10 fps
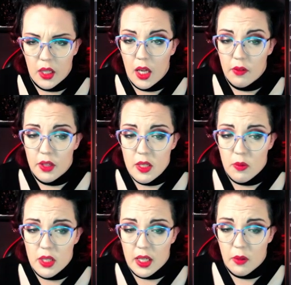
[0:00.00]
A lot of
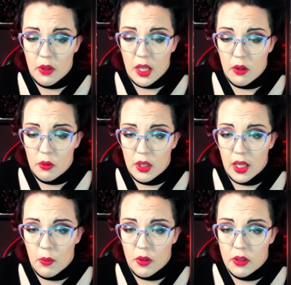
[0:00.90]
these were taken with that
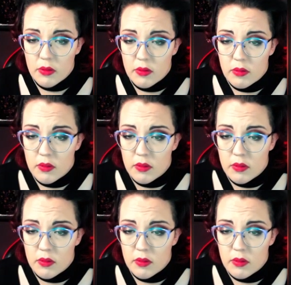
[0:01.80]
old camera.